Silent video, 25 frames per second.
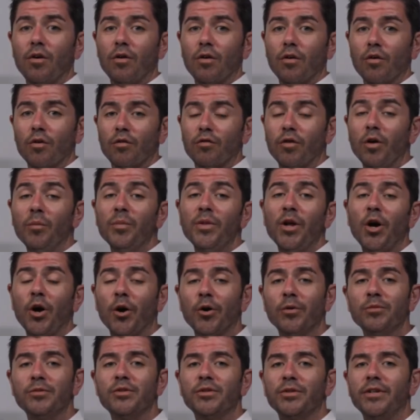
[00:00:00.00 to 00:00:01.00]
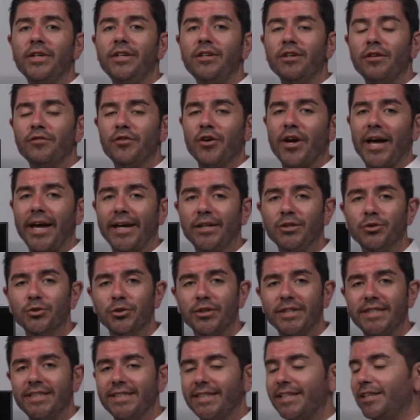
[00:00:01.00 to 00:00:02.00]
From the home screen of your Android
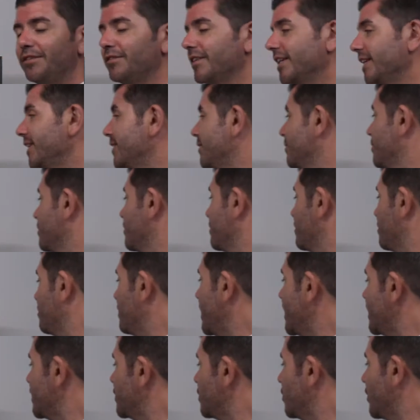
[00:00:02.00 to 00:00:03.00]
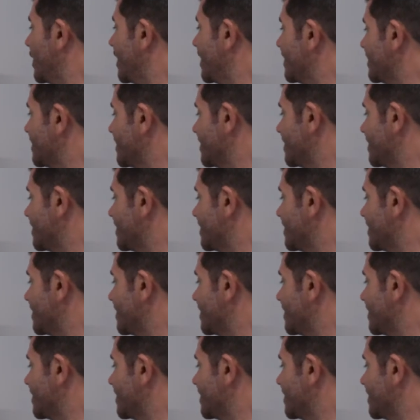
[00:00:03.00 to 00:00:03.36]
TV, make your way into